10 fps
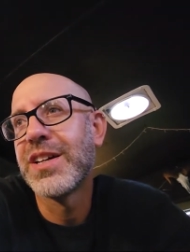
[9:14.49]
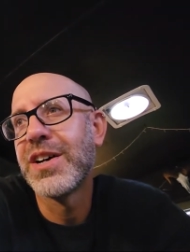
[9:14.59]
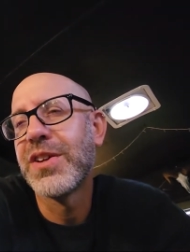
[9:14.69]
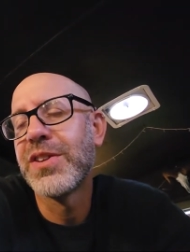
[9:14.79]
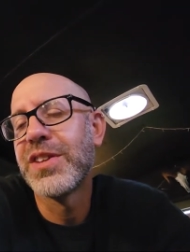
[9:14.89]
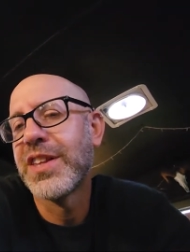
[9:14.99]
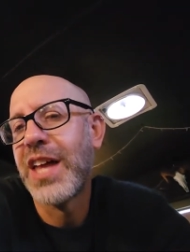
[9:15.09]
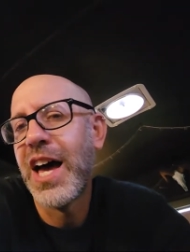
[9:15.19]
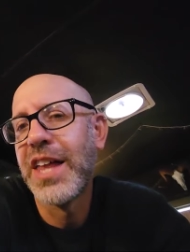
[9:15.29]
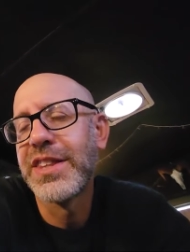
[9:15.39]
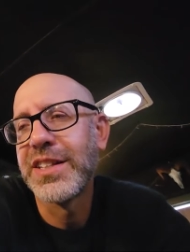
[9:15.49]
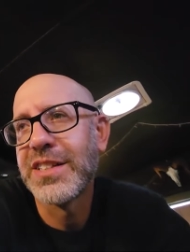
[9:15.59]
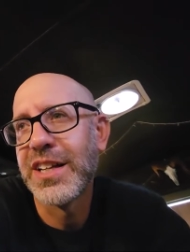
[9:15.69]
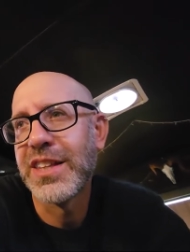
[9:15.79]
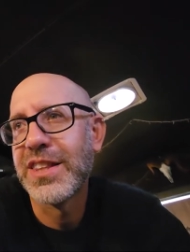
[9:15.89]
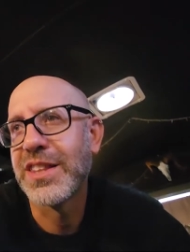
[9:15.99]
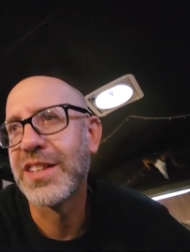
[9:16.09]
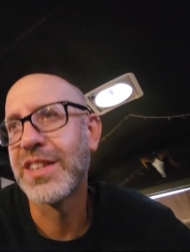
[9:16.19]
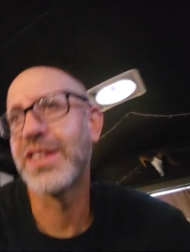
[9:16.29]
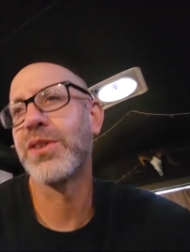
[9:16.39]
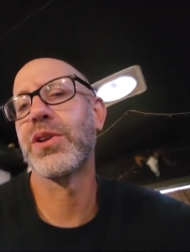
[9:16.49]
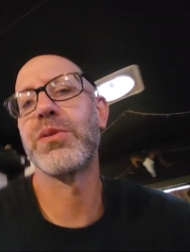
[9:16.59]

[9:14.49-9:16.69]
than that, that's like the only